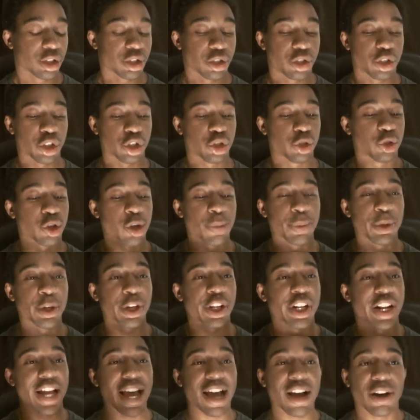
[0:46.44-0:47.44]

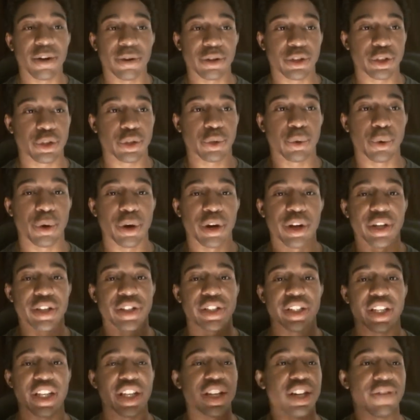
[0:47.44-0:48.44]
distributed out
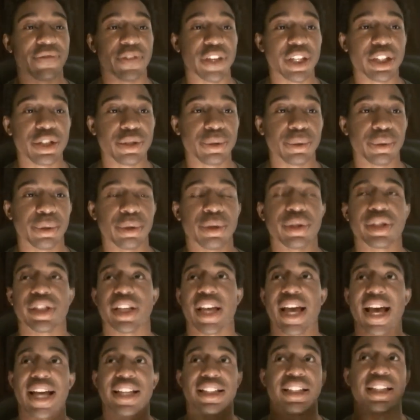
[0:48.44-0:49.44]
towards individuals
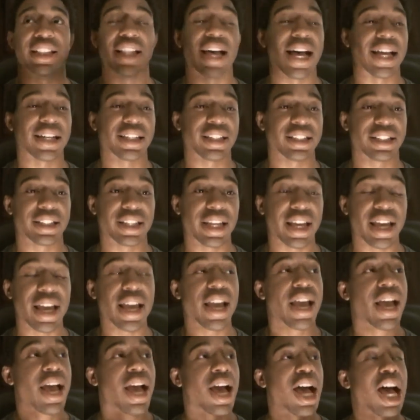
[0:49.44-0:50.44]
has a lot to
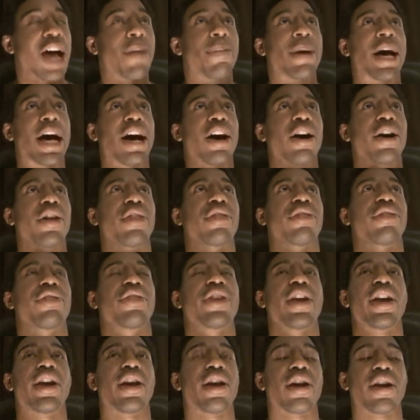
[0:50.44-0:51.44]
say about
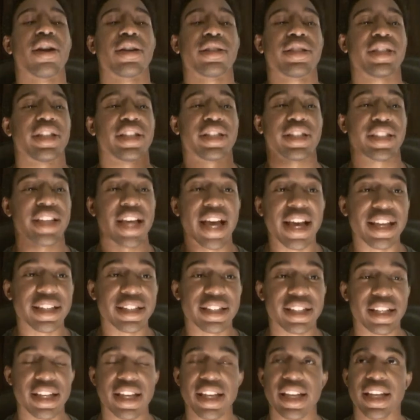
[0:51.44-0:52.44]
their
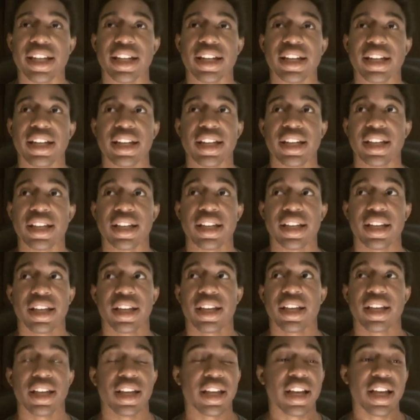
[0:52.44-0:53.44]
success in
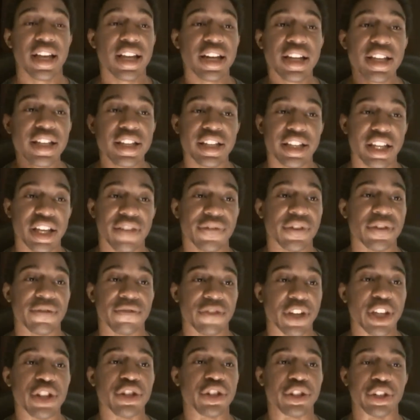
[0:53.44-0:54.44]
any
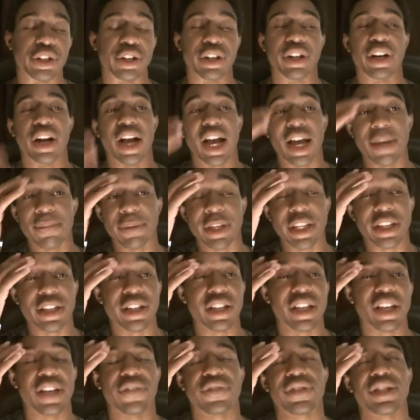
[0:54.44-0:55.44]
given venture. I mean,
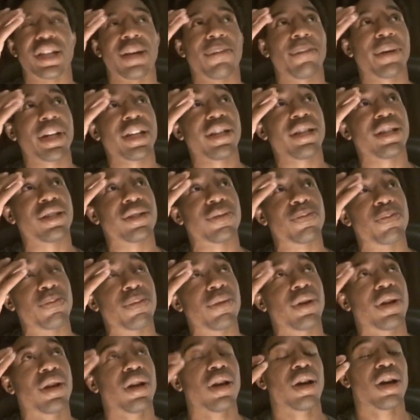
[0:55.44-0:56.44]
if somebody's
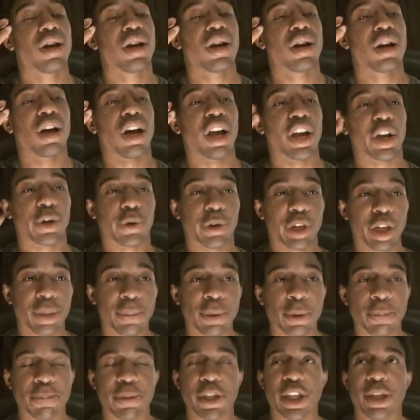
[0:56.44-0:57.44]

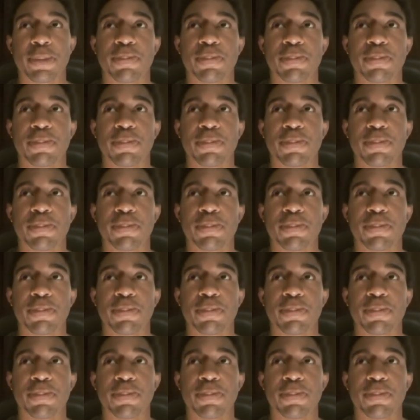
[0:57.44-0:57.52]
agreeable,